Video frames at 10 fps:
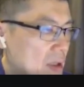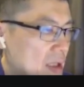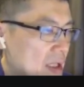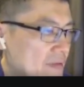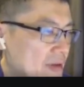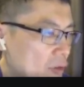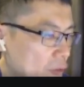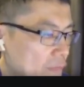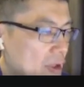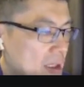if it's
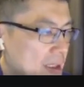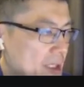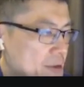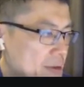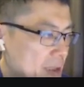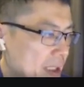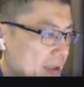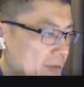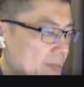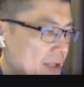over
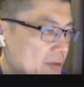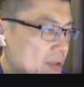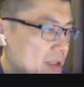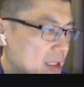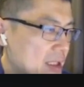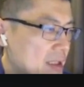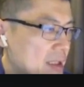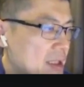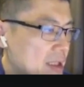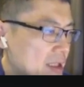collateralized based on the
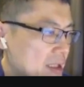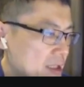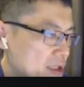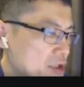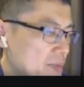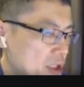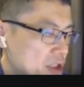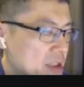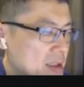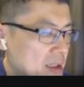initial
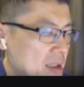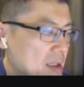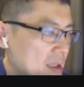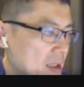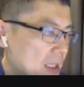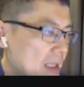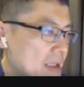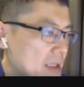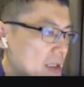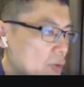margin,
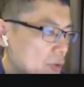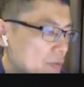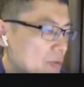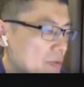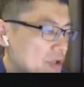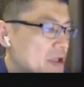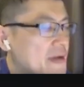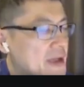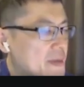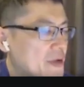lender will return
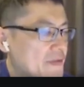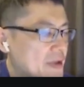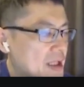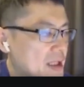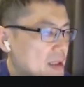some of the